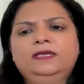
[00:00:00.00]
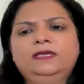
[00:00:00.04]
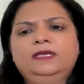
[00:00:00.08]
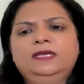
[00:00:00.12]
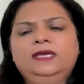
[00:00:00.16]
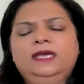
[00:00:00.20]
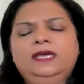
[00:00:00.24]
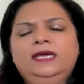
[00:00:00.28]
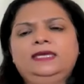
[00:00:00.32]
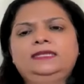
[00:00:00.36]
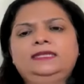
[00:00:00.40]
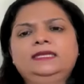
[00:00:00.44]

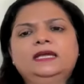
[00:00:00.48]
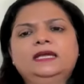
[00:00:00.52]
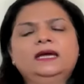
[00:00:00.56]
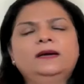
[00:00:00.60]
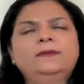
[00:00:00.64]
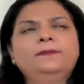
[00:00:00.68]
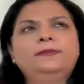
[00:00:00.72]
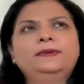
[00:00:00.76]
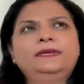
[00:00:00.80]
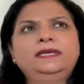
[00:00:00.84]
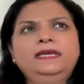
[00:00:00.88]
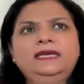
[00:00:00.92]
and the
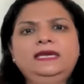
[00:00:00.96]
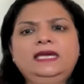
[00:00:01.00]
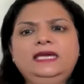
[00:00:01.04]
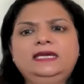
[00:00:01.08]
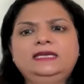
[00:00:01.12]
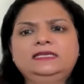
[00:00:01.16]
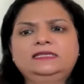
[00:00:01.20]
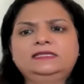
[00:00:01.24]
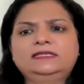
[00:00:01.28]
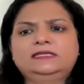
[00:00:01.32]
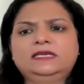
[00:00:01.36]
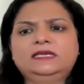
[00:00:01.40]
company
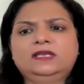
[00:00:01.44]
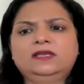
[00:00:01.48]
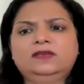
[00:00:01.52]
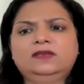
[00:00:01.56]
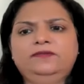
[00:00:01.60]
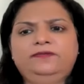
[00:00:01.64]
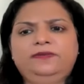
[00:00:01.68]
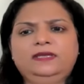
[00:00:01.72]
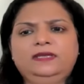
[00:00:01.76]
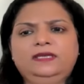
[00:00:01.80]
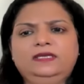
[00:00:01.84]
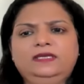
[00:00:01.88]
has
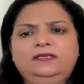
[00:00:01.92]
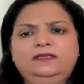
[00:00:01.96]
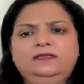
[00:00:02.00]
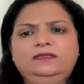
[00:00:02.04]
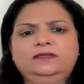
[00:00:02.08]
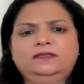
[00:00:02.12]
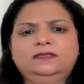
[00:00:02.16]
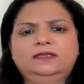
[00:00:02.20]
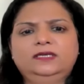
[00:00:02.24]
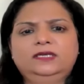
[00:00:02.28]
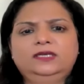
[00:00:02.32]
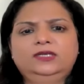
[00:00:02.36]

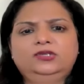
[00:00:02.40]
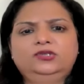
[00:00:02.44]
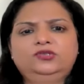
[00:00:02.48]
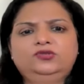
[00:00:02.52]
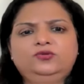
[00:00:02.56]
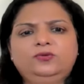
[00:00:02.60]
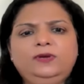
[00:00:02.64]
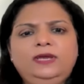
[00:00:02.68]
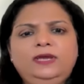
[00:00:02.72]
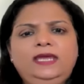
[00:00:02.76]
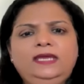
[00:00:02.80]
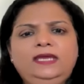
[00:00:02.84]
significant
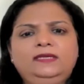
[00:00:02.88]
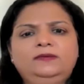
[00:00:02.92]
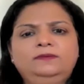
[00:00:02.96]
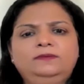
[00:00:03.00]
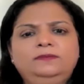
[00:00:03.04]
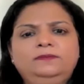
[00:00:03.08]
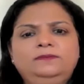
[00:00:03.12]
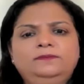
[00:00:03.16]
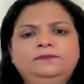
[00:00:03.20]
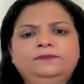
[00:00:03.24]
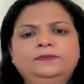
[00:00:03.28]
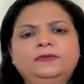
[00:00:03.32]
trade.
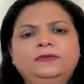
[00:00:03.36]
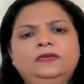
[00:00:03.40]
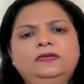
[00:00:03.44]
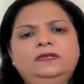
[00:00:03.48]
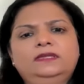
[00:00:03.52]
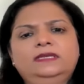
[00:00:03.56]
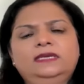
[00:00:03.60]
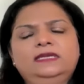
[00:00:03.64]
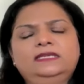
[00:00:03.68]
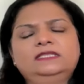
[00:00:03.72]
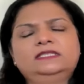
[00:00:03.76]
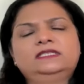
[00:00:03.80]

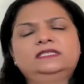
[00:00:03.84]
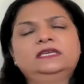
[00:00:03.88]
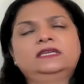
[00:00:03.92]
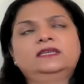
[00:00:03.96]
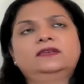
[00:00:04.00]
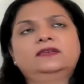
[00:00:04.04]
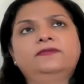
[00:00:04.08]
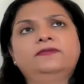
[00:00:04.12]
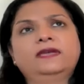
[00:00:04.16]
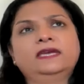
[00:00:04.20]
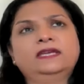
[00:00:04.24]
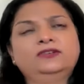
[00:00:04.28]
There is
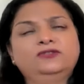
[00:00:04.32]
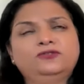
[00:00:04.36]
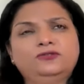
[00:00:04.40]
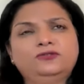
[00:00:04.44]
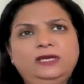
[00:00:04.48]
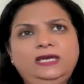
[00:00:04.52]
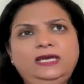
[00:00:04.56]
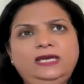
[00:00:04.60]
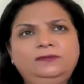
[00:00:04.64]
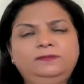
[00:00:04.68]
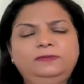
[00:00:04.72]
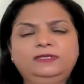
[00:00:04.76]
significant
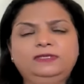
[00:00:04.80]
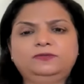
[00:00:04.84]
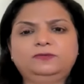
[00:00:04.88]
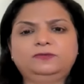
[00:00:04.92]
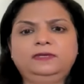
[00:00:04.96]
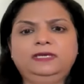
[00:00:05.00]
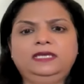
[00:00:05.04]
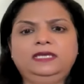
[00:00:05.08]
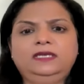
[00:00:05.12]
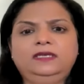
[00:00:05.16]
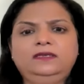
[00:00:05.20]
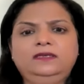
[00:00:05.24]
trade
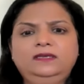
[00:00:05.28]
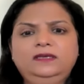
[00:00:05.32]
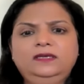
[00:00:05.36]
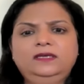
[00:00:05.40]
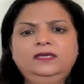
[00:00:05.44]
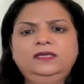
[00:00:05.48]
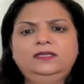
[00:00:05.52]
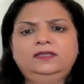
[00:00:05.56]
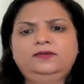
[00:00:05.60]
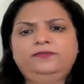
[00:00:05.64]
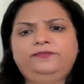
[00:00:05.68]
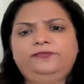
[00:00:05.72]
between
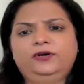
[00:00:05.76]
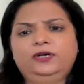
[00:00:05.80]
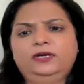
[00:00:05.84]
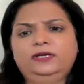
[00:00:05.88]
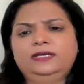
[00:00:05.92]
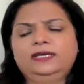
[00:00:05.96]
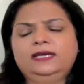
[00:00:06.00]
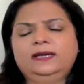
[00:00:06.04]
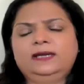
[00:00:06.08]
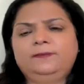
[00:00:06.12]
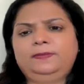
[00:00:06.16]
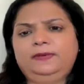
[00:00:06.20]
the
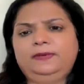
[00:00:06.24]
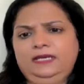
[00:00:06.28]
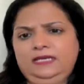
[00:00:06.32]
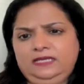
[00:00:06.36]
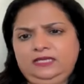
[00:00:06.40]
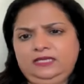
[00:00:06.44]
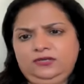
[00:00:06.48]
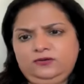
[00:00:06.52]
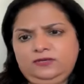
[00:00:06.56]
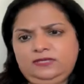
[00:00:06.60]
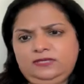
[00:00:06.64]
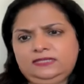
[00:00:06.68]
foreign company and
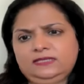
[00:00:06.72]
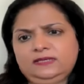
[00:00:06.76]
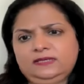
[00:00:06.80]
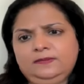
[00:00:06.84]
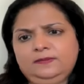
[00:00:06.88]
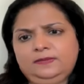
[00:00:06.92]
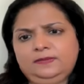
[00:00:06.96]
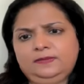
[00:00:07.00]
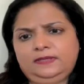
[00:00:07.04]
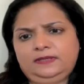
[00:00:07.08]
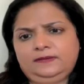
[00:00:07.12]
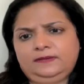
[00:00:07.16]
the US
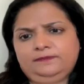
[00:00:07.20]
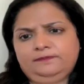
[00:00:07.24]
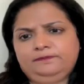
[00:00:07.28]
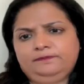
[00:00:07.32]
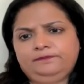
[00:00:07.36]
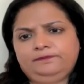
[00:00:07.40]
company.